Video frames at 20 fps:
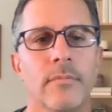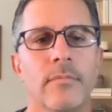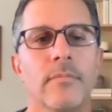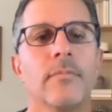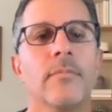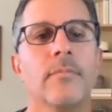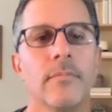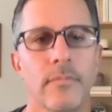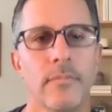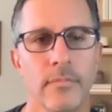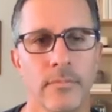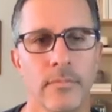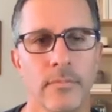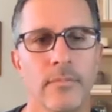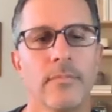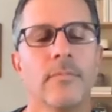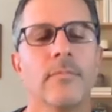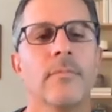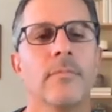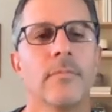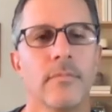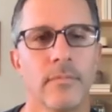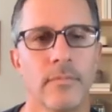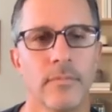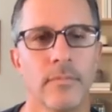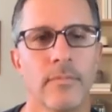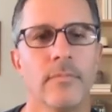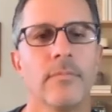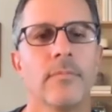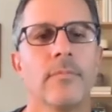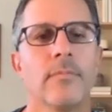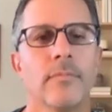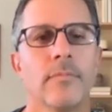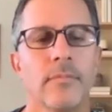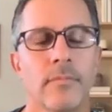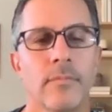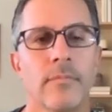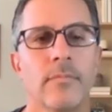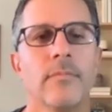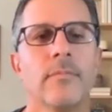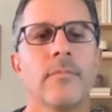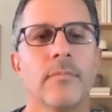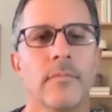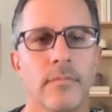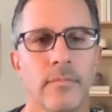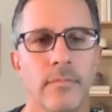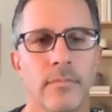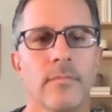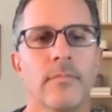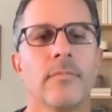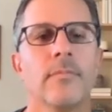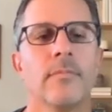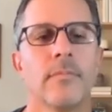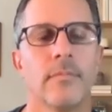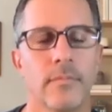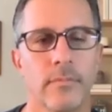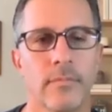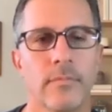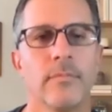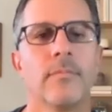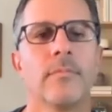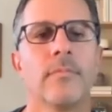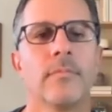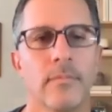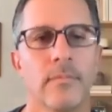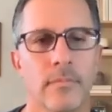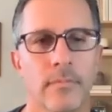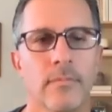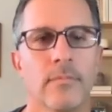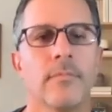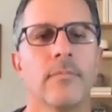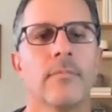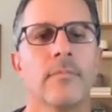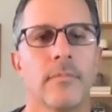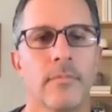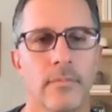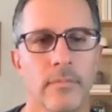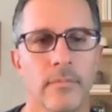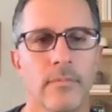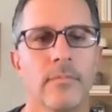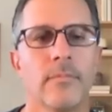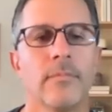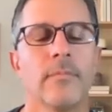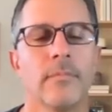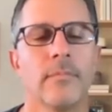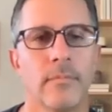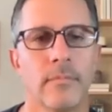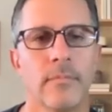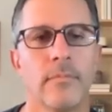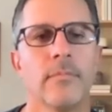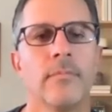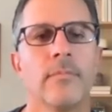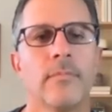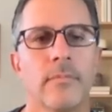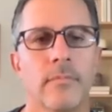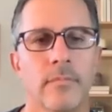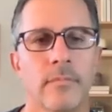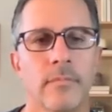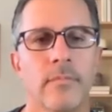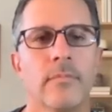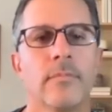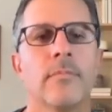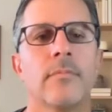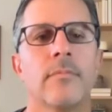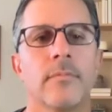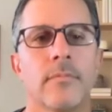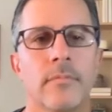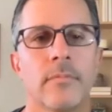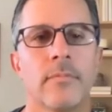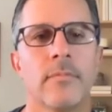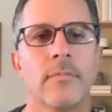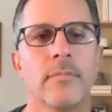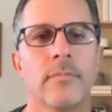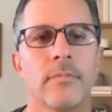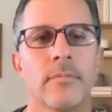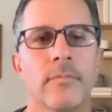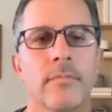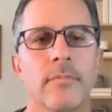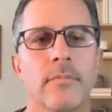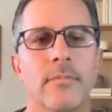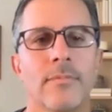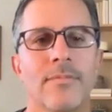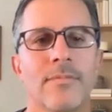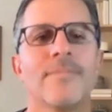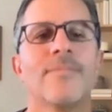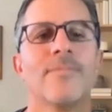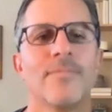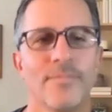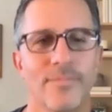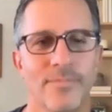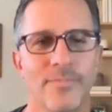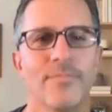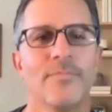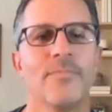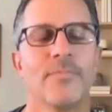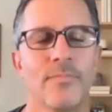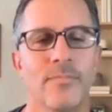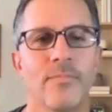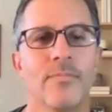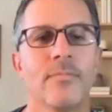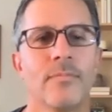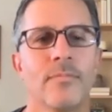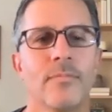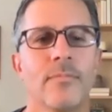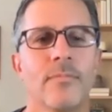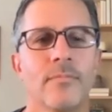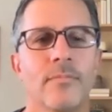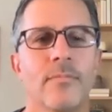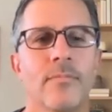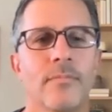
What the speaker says: (silent)